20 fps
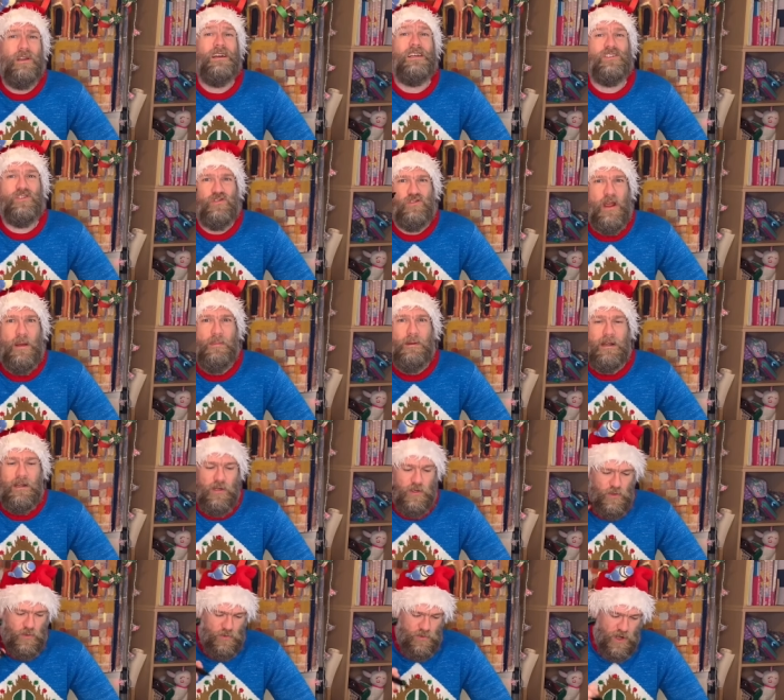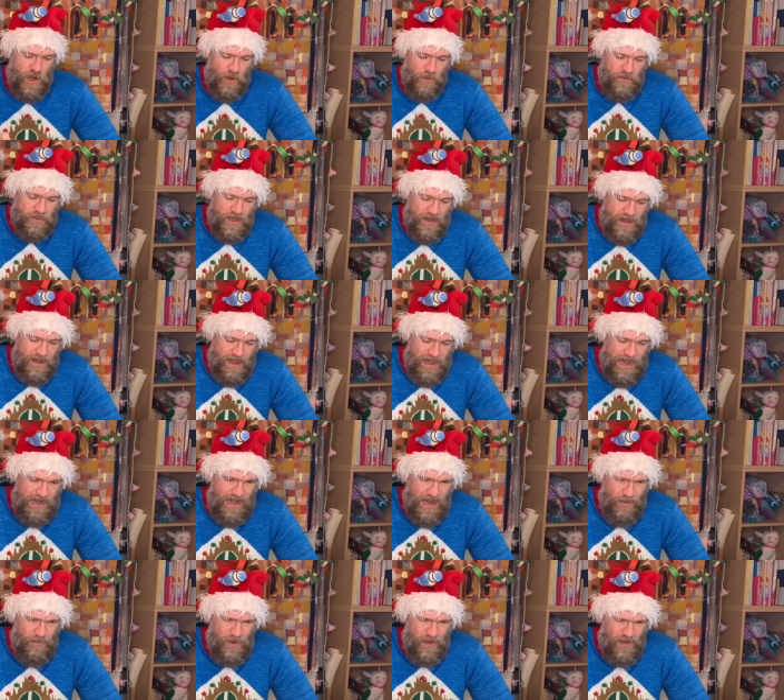a treble U nose, and
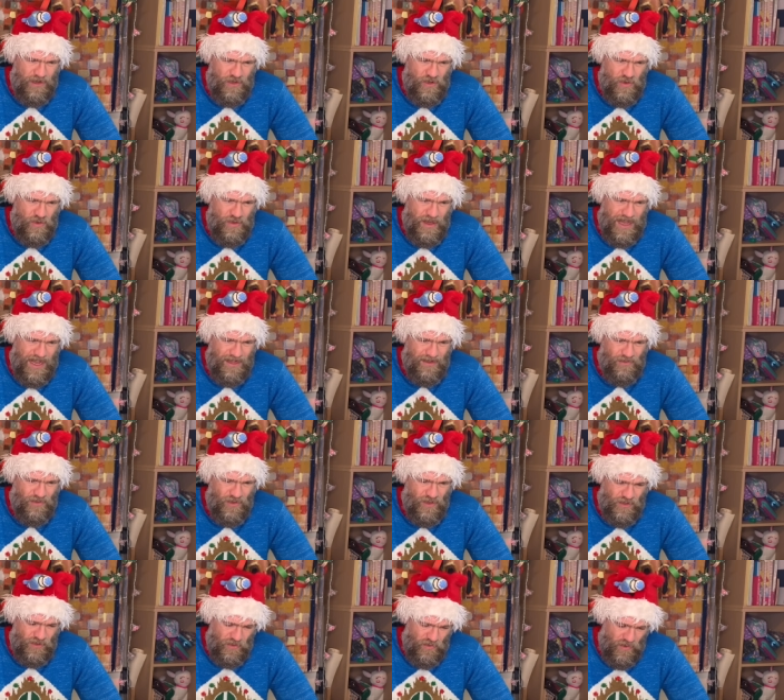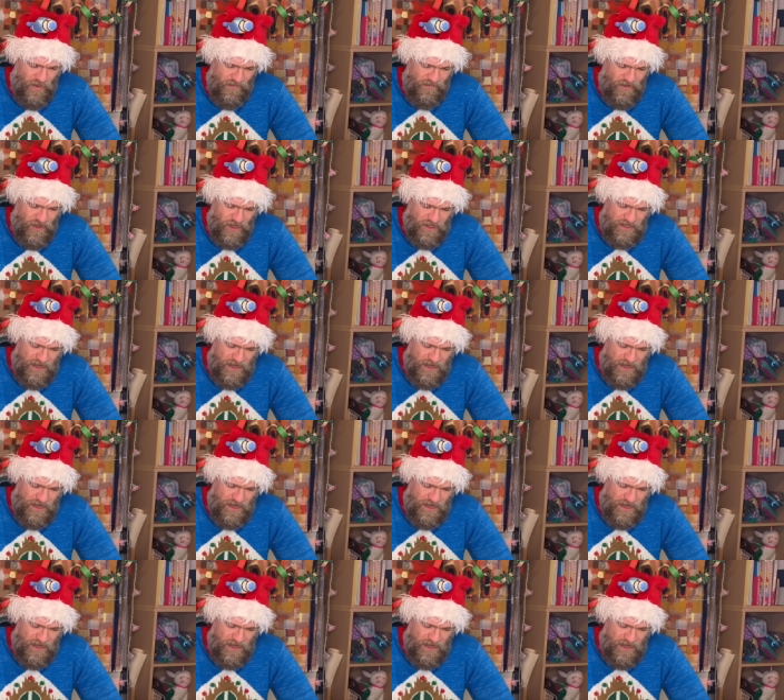I'm gonna do that sort of just